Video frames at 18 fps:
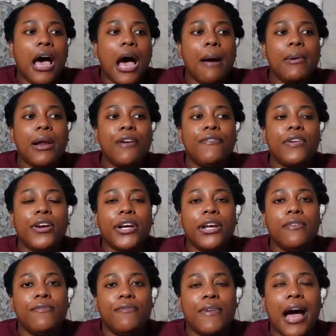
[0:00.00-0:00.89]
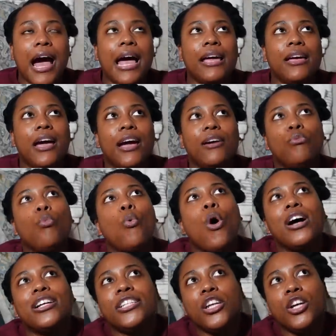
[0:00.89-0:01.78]
I'm not very, I, I
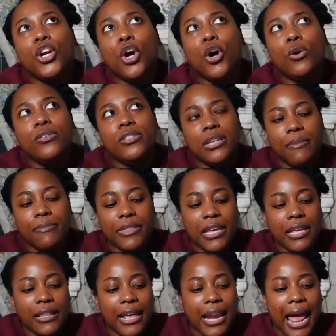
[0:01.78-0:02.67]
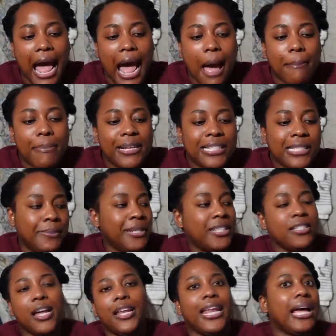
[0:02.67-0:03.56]
want to know something that happens, but
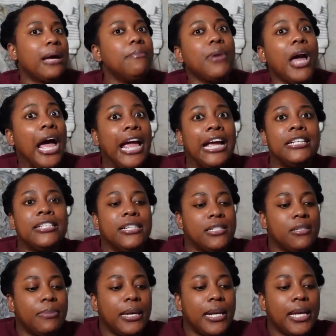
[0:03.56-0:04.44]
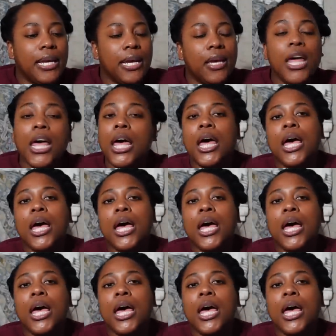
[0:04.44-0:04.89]
it's not like I'm not anticipating it.